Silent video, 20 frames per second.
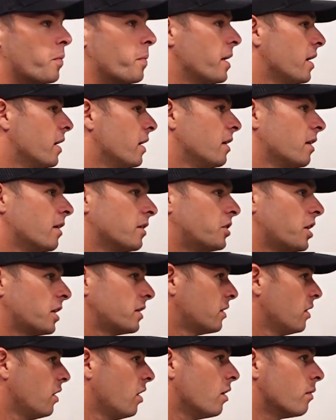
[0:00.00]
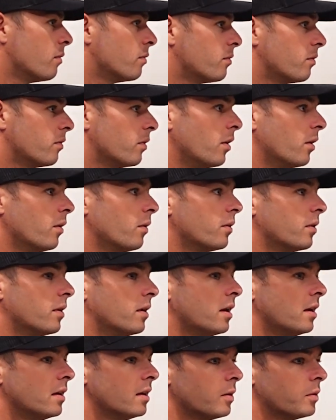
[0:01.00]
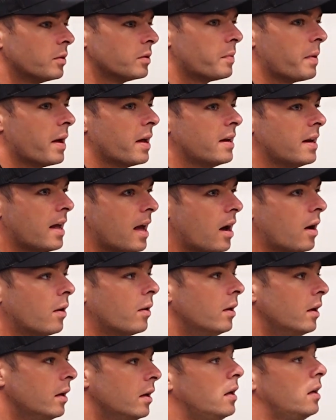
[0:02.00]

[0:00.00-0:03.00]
me, I checked it off, you know, and it was about now